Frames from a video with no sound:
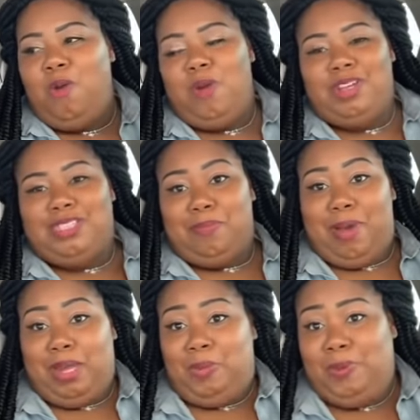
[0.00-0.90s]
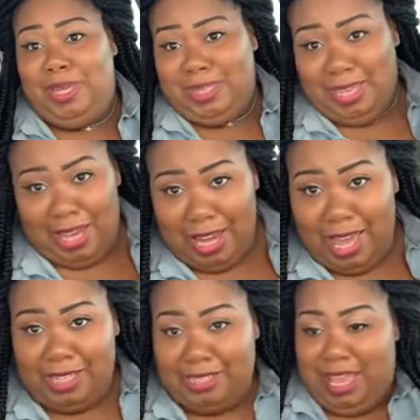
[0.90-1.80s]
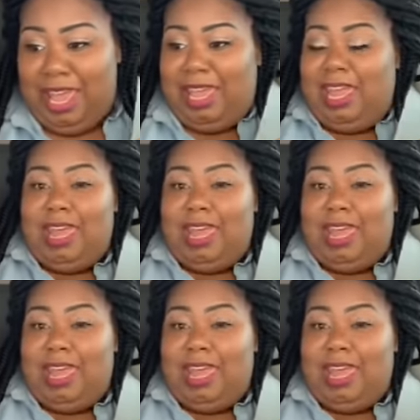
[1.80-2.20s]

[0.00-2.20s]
where somebody went there last night